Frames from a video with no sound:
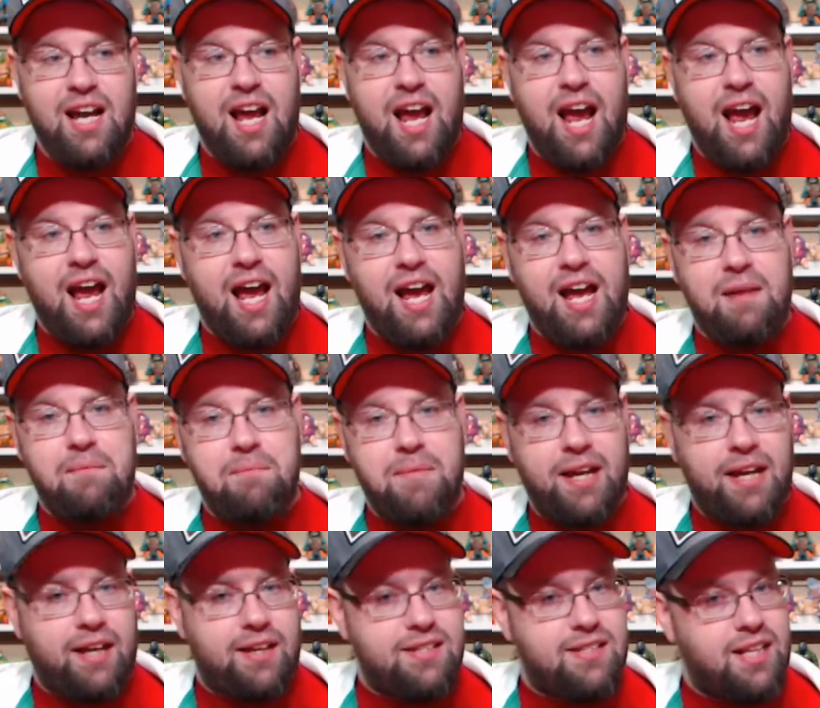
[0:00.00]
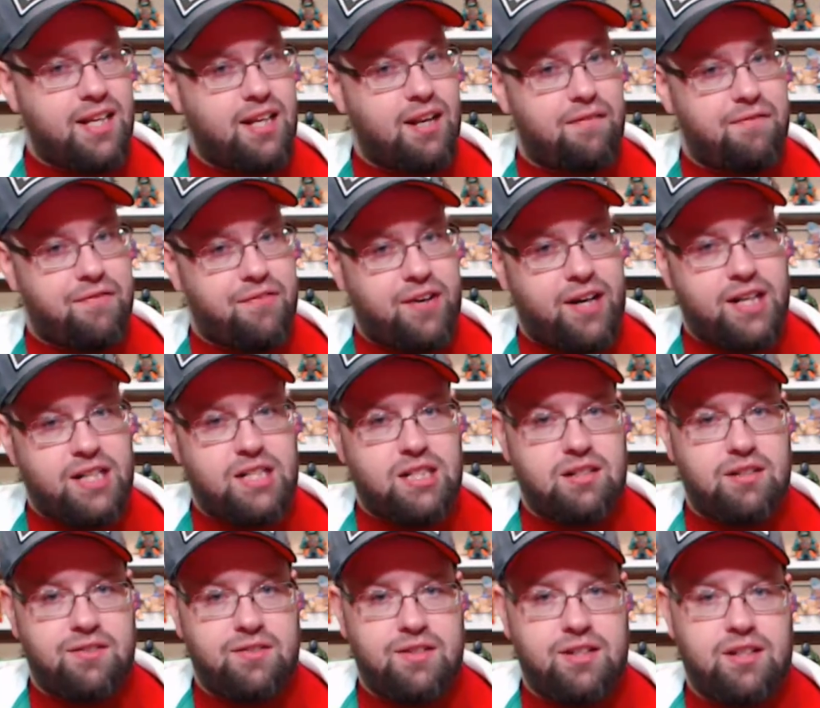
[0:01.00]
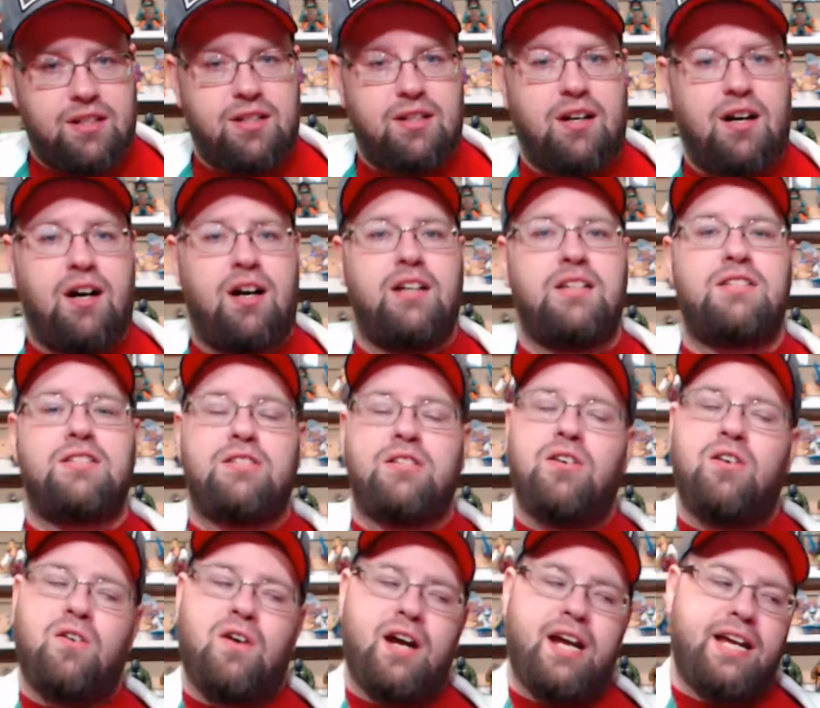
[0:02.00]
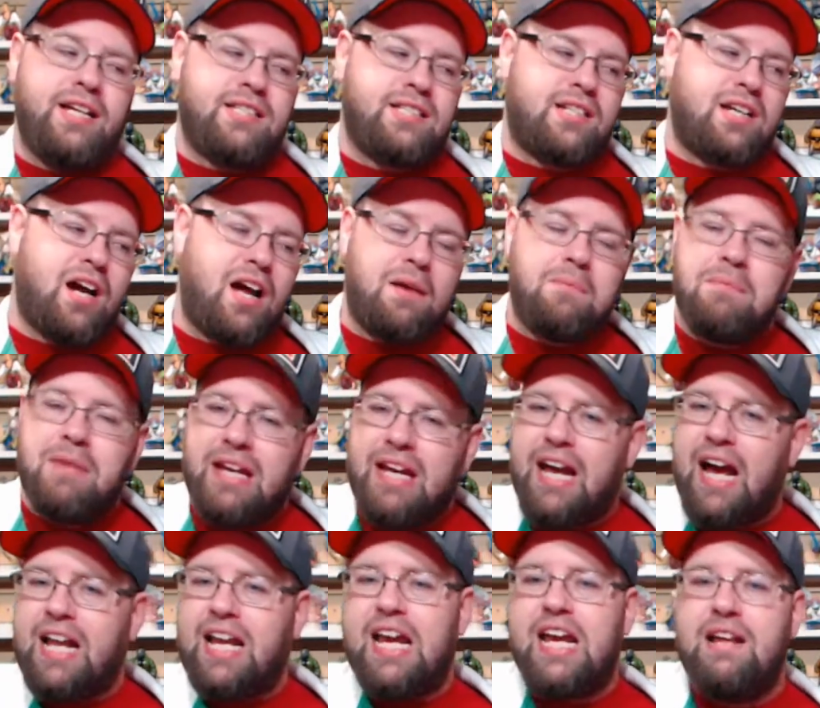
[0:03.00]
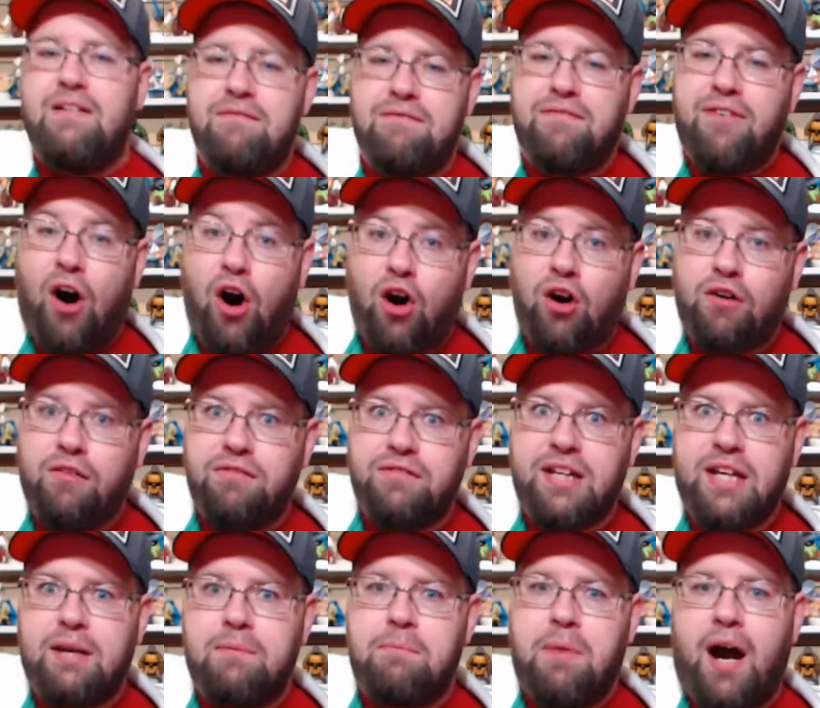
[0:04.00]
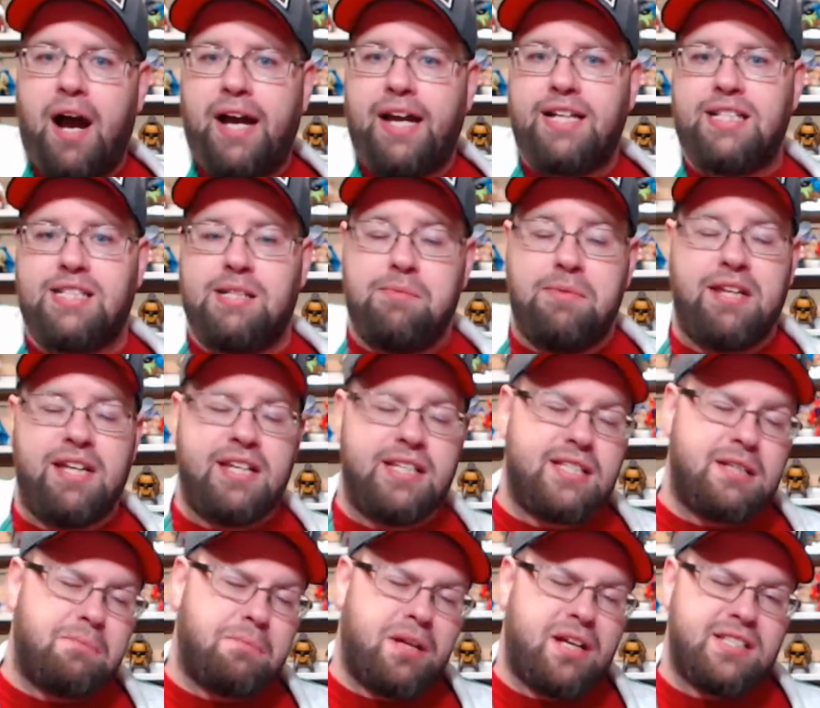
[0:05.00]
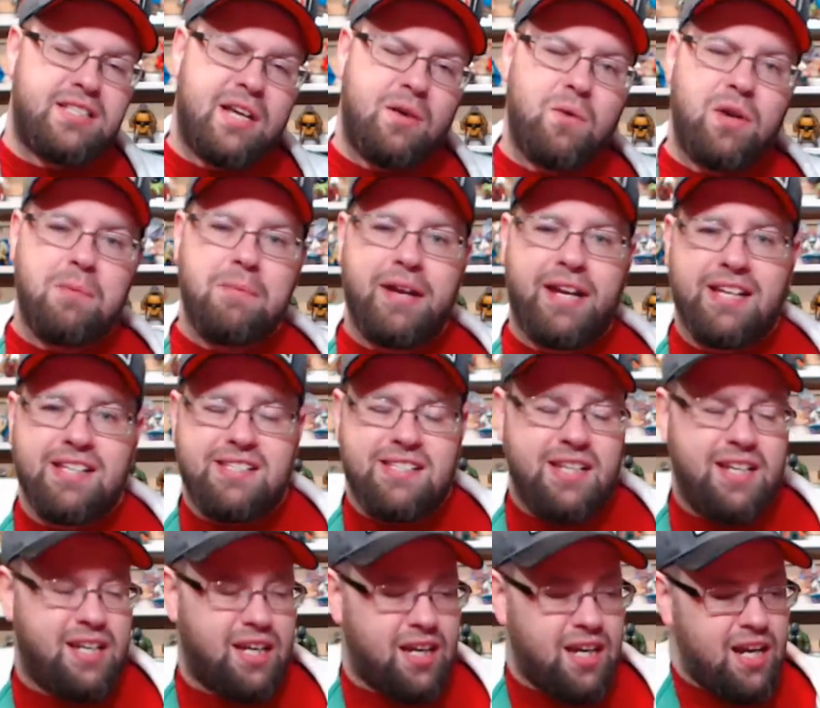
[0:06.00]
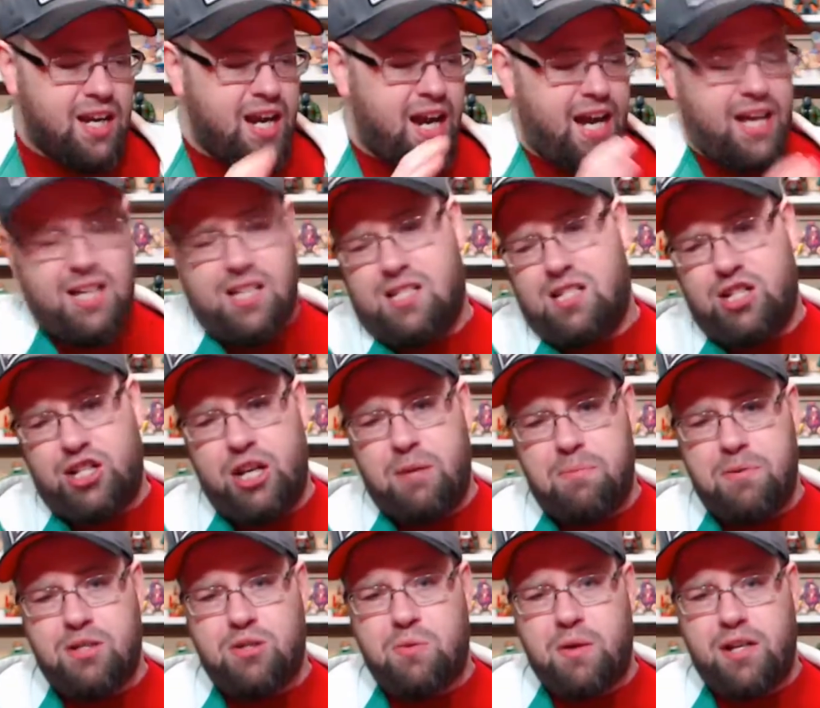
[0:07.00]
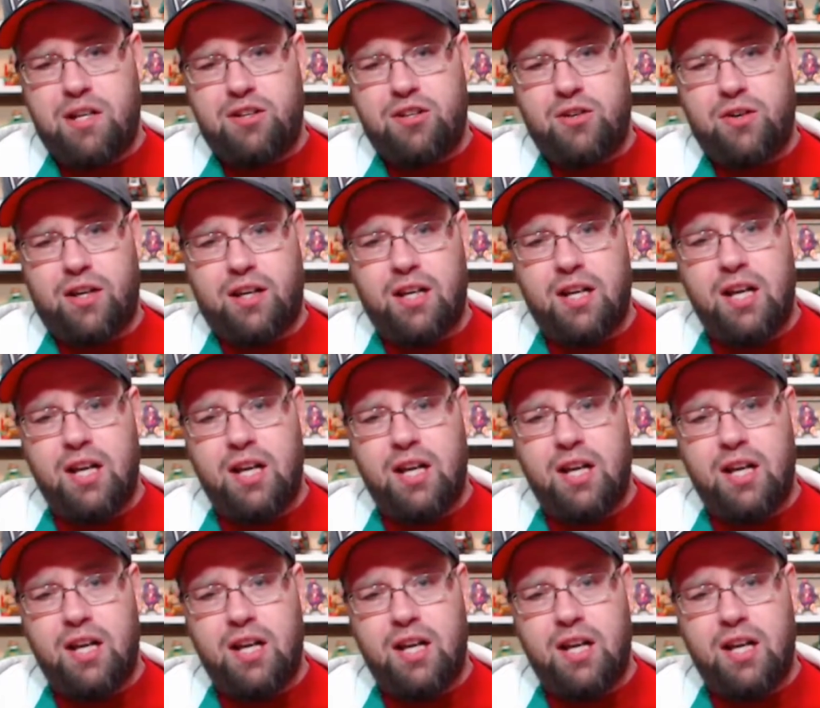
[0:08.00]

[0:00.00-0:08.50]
and makes it a fraction of the cost, so it's got me kind of involved in buying some of these, and plus I want to make a city and it's the cheapest way to do it.